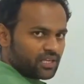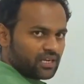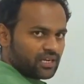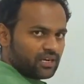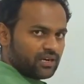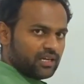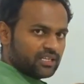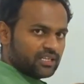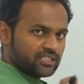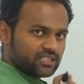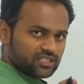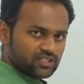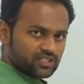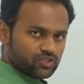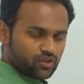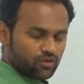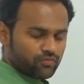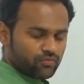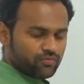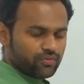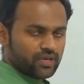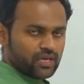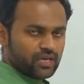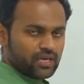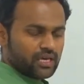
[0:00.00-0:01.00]
Distance
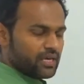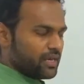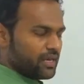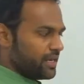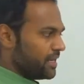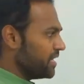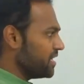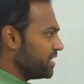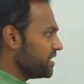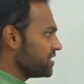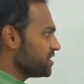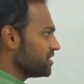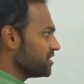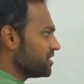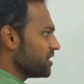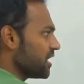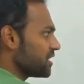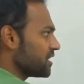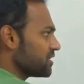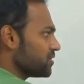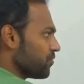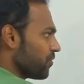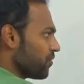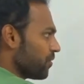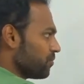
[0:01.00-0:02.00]
of each
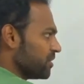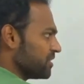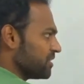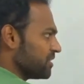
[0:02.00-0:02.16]
charge from the